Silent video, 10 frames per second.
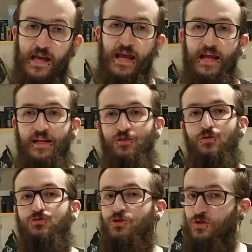it
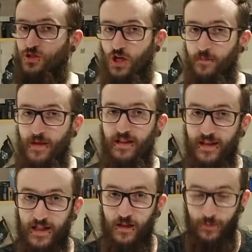does concern me a
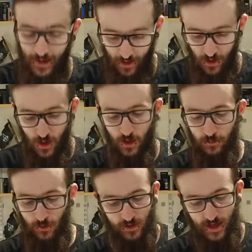little bit,
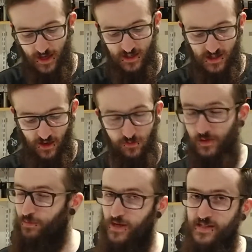but the kit itself, for the
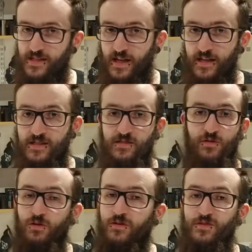price it is, if
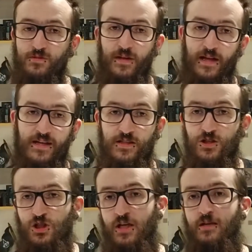you're looking for something nice and
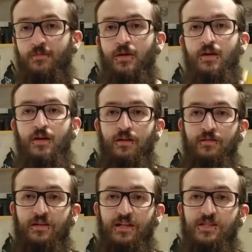cheap,
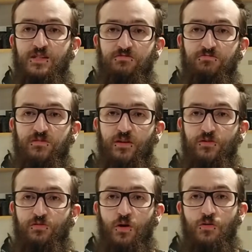nice little
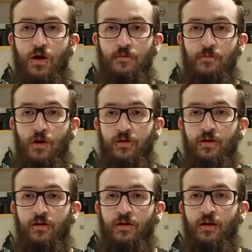throw around mod,
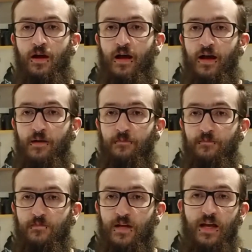it
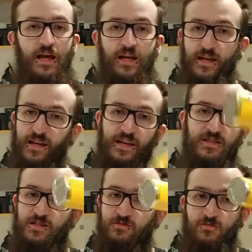
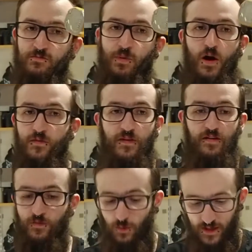is perfect
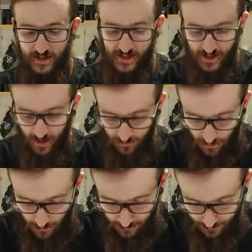for what it's designed
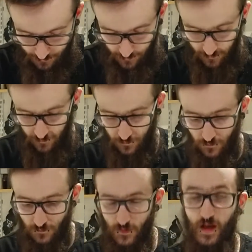for.
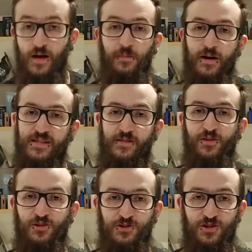But let's have a
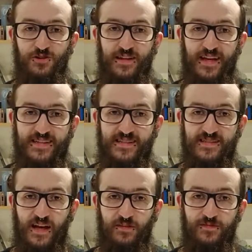closer look at the kit
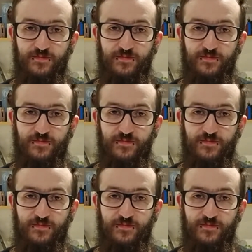itself.